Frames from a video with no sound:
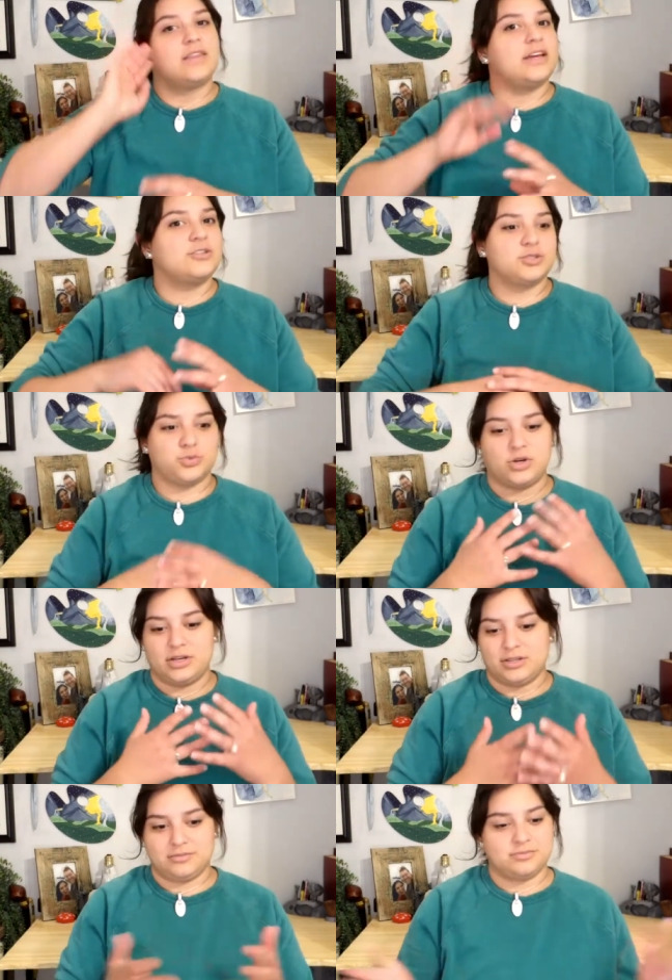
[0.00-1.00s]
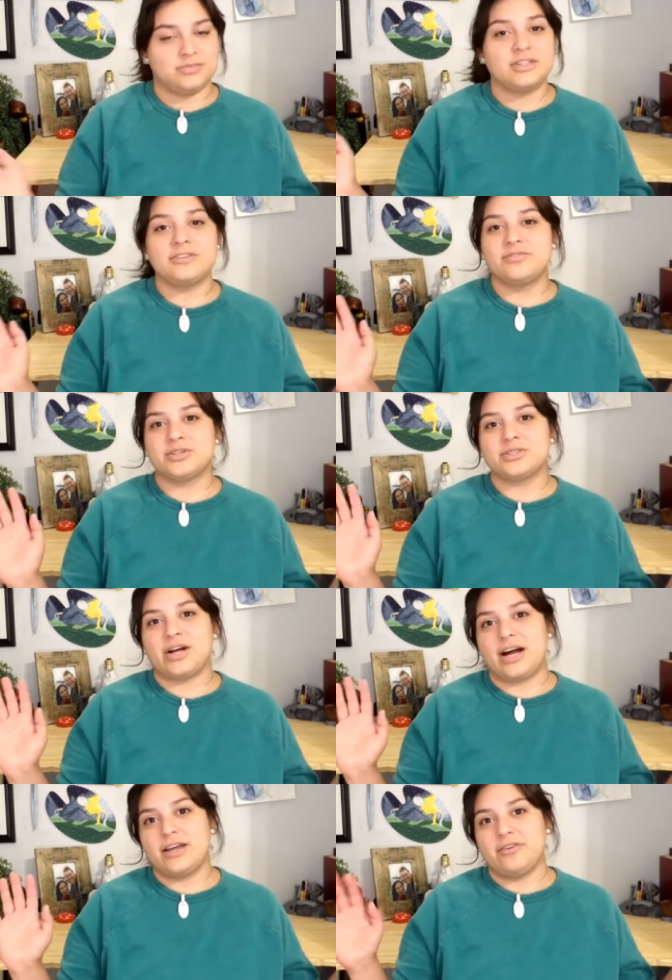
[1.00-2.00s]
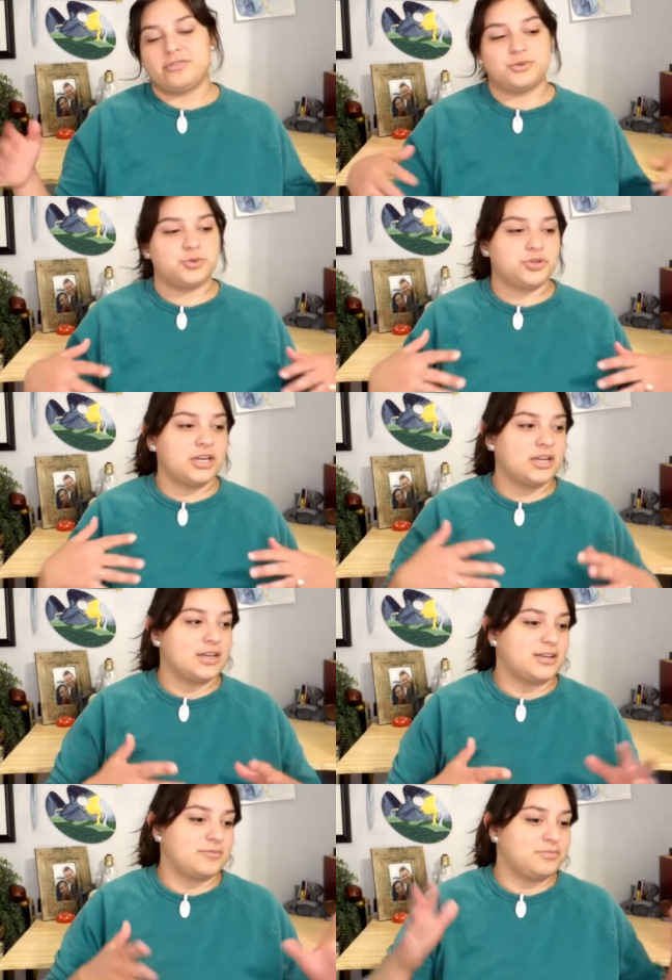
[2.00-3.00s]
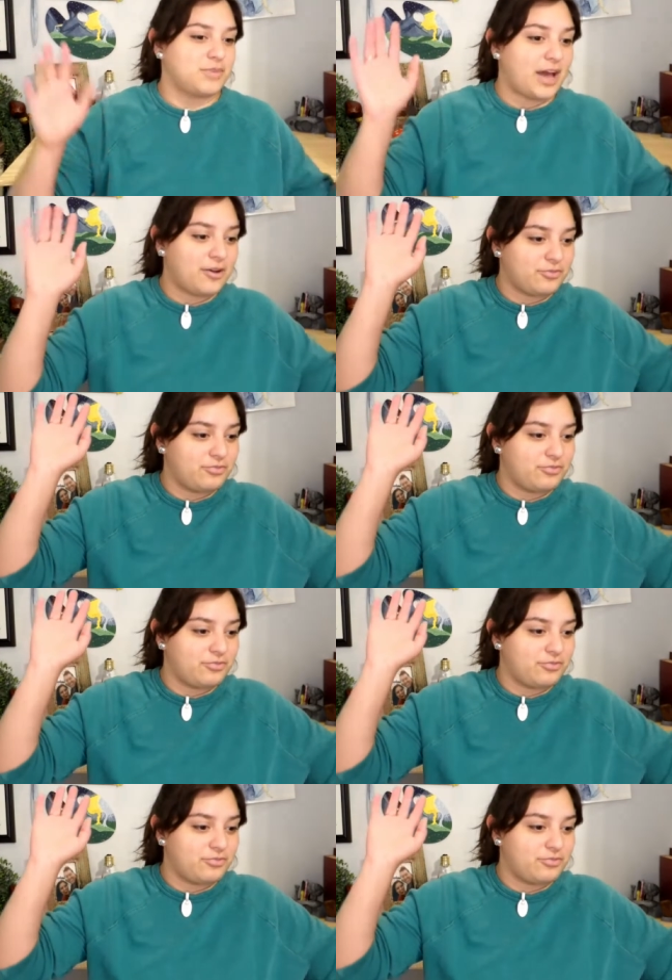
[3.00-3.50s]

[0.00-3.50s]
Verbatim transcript: They just want to live their life and drink and have